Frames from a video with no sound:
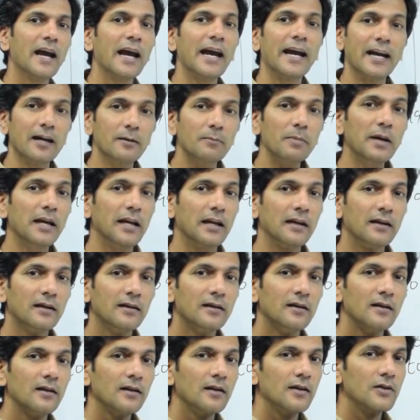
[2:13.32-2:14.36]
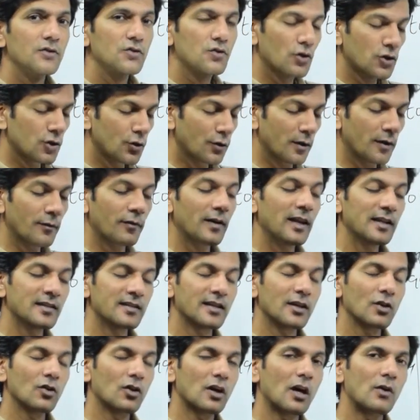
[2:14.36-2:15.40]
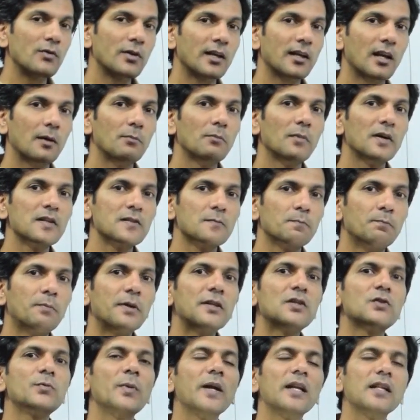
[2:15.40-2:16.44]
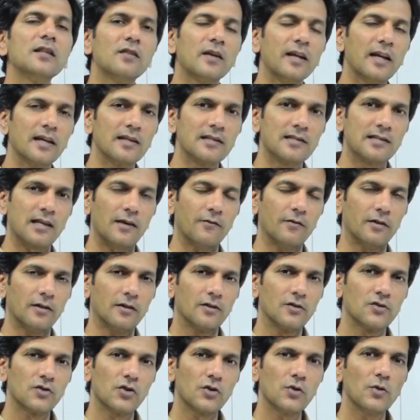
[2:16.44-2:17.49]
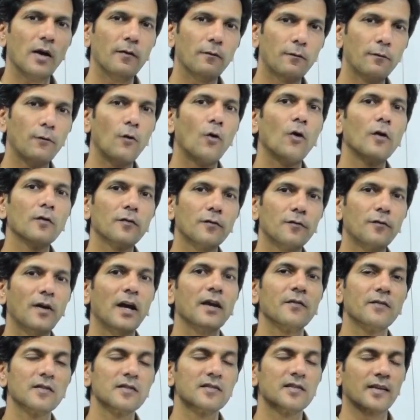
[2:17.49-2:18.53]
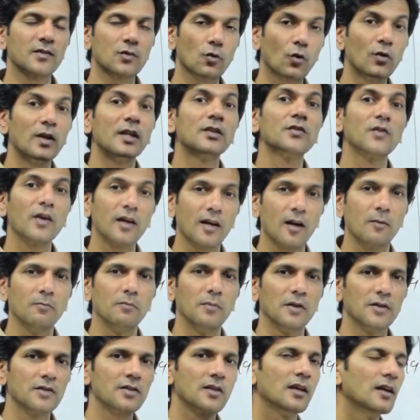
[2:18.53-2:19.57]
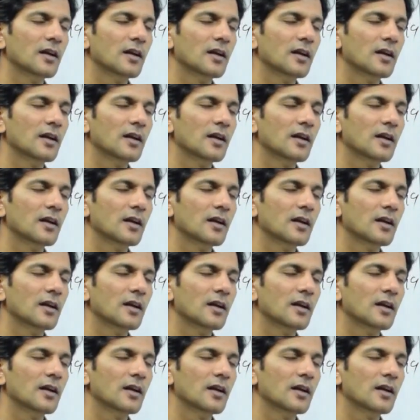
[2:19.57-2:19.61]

A and B. So if let's say you're counting numbers between 3 and 7, so you have 4, 5 and 6, only 3 numbers.